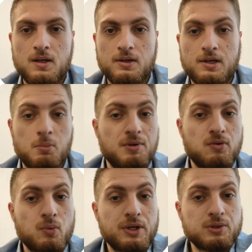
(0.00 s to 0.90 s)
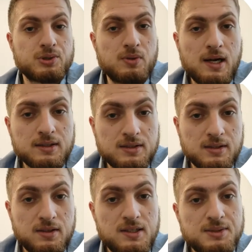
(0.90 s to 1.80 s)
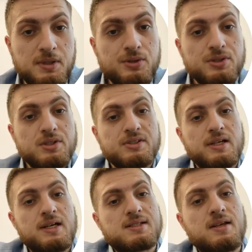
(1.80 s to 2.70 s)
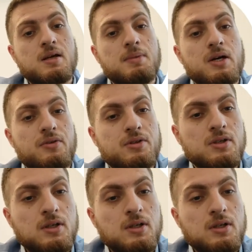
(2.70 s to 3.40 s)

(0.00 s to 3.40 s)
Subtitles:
Now, before we construct these matrices, let us think about